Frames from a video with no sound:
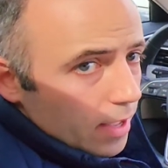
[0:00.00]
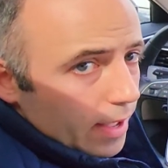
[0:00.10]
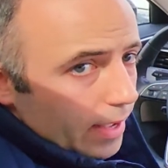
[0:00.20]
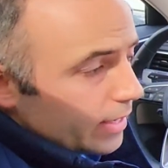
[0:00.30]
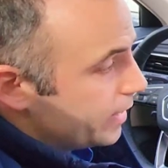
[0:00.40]

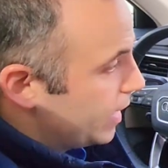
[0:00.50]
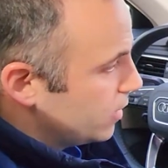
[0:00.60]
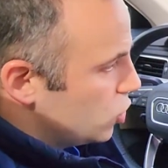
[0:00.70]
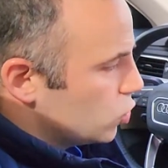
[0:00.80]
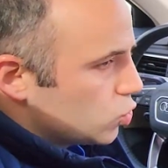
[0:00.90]
And I
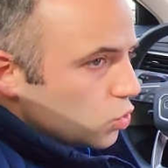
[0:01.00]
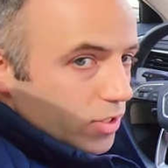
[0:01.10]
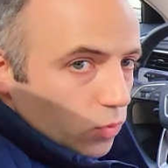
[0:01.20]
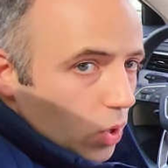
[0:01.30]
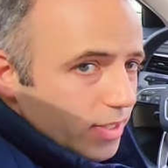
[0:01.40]
can use
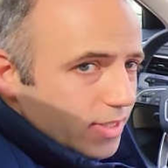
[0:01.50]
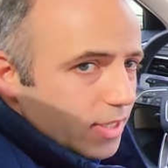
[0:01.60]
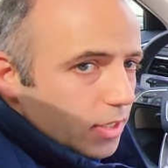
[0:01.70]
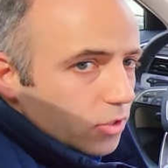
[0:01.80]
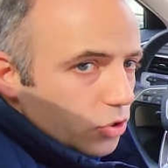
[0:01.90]
one
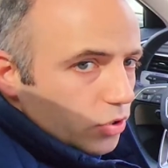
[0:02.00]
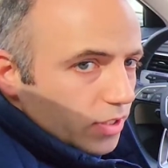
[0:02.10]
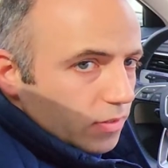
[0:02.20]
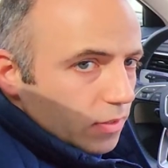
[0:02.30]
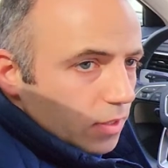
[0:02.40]
single
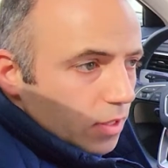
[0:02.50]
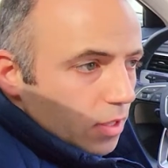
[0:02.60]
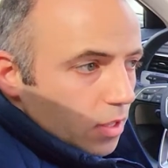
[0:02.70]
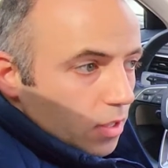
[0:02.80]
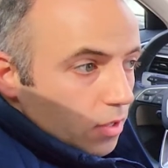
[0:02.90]
unit
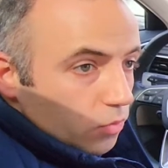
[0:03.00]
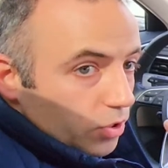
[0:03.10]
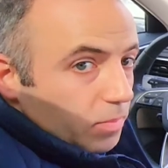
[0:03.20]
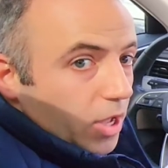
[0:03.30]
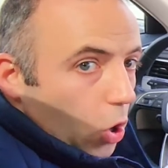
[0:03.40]

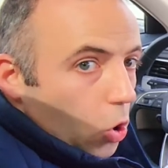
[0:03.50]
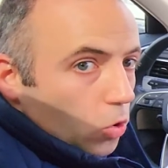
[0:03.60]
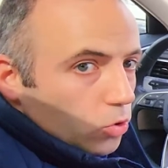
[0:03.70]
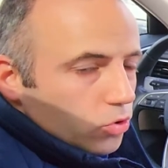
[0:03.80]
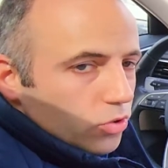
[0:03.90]
with my
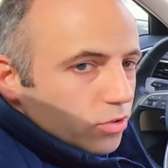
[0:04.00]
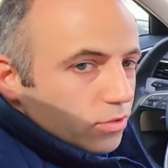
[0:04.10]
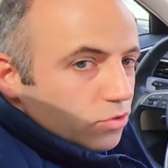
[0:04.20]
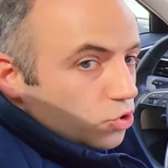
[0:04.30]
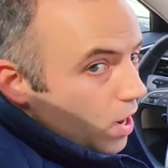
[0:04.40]
old
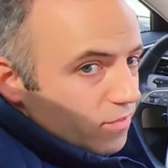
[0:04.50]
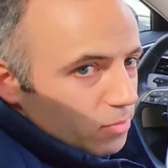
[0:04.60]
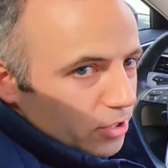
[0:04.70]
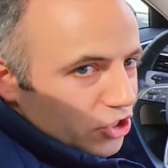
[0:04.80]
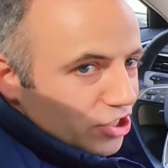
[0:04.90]
driving
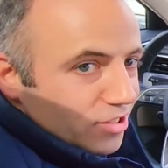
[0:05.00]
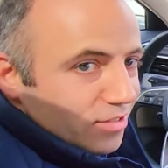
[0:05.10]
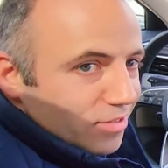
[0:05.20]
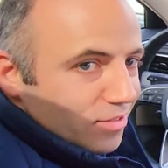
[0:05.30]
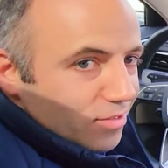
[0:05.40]

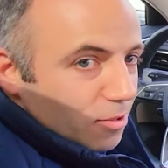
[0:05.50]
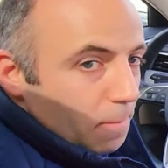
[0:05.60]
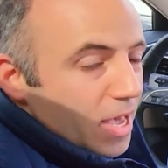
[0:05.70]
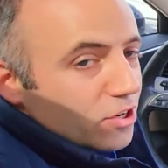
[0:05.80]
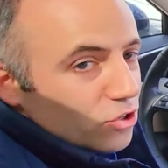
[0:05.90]
machines,
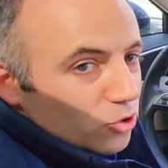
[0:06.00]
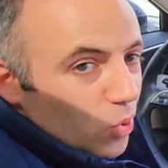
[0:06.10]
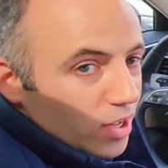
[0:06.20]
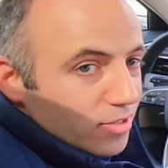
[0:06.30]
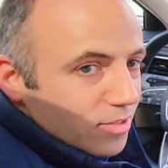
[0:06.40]
manual
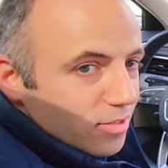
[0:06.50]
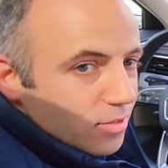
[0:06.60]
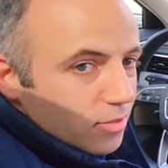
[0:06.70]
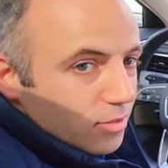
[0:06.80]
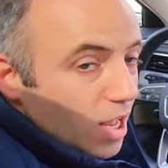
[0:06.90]

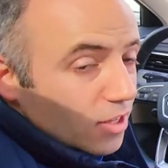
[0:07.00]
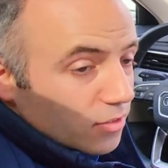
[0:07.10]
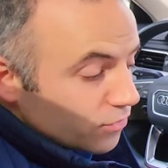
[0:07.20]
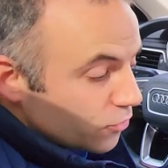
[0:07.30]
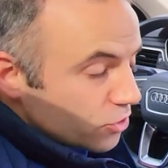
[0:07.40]
ones,
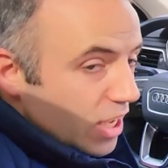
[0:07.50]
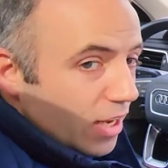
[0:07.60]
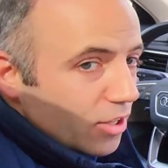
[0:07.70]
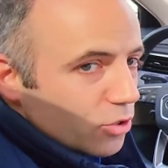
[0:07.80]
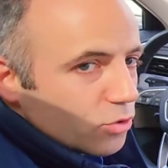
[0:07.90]
not for
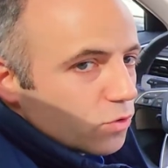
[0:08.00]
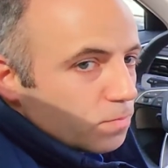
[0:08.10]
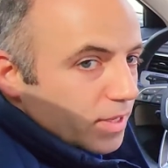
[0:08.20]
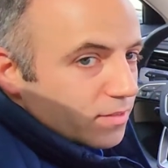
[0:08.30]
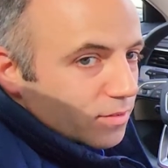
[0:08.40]
daily use,
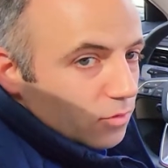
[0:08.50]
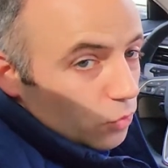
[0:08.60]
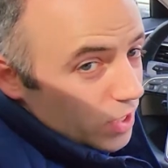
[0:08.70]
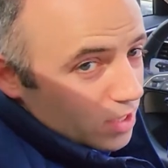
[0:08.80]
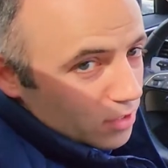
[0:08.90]
but
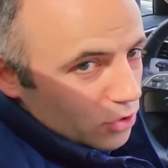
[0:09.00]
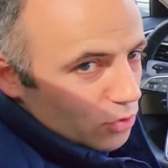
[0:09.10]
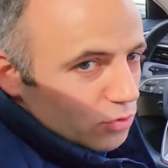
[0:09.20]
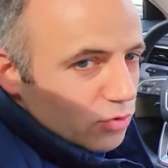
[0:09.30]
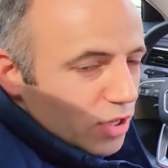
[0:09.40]
weekend
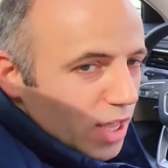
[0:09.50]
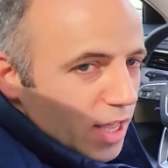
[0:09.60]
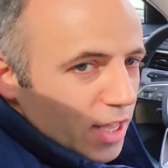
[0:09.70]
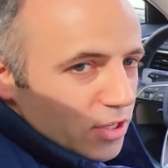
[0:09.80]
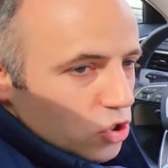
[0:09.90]
use.
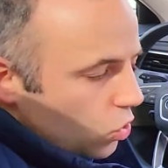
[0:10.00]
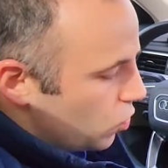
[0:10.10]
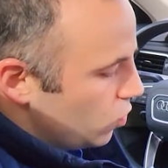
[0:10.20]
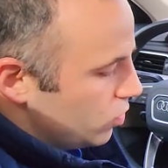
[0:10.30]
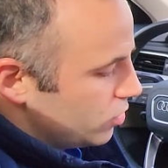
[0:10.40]

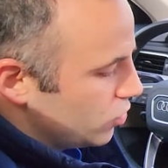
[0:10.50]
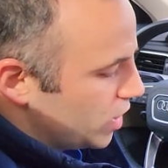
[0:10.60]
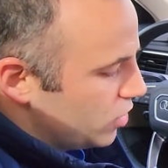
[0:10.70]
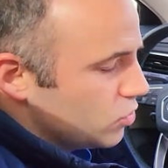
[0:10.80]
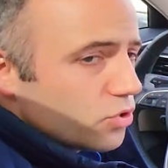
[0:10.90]
So you
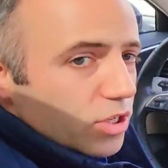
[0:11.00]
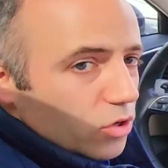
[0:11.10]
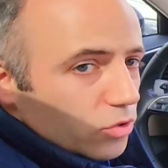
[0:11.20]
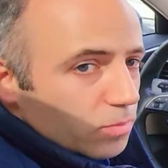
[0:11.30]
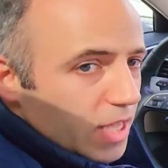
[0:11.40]
can use it
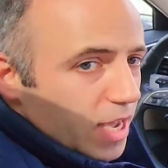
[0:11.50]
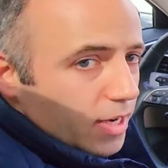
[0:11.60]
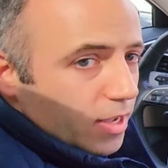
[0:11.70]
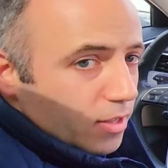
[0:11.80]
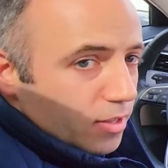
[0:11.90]
on a
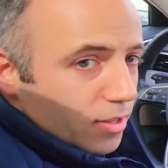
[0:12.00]
Miata